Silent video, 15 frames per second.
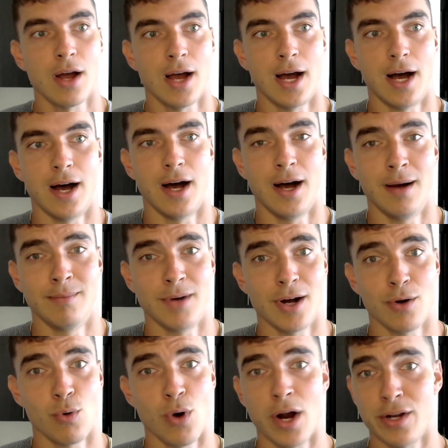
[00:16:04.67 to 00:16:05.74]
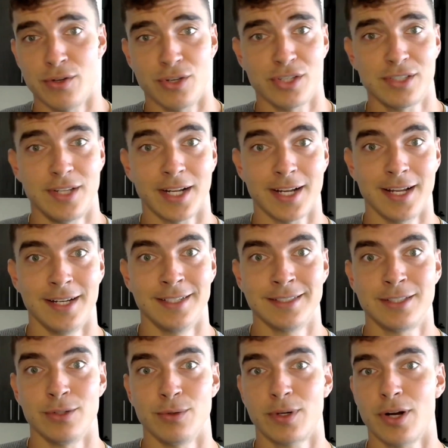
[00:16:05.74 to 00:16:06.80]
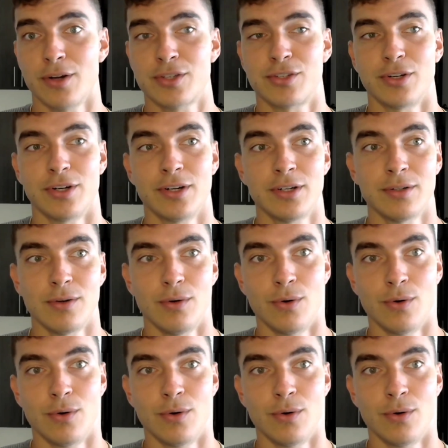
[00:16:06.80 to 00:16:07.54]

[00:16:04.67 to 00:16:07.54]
Or are you just sticking to Cursor,